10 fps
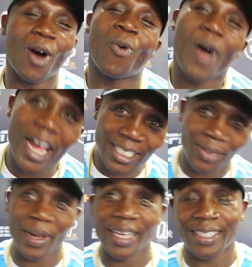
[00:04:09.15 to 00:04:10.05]
A
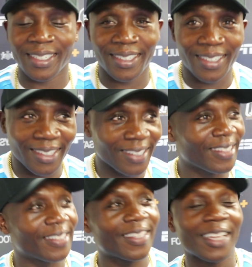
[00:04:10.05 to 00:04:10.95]
wise man
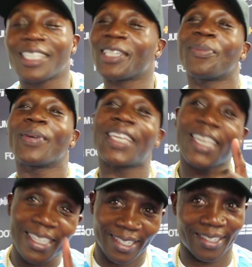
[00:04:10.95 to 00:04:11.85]
does at the
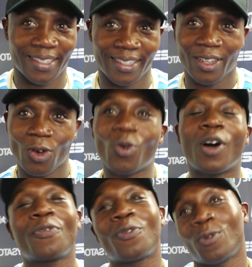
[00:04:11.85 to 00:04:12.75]
beginning
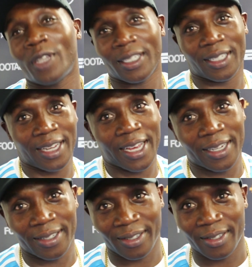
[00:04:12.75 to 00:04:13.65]
what a fool does at the
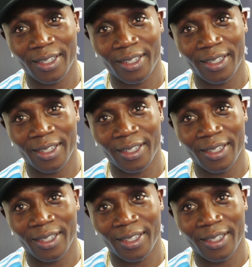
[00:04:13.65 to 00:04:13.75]
end.